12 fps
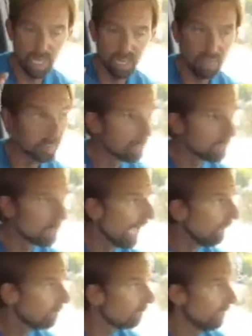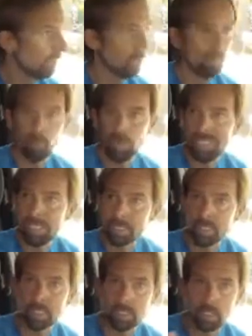there's absolutely no breeze in
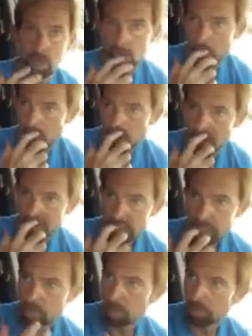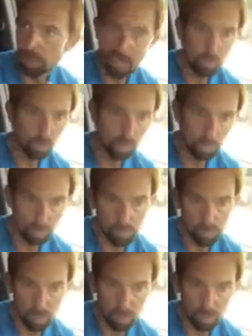this car. So if I were a little
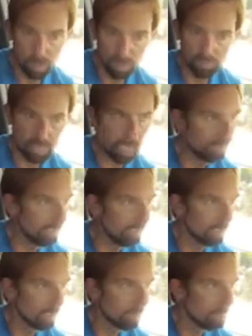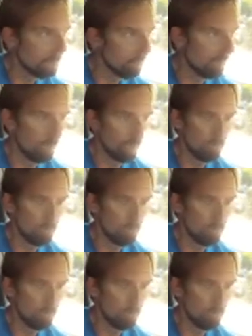dog left out here, maybe I'm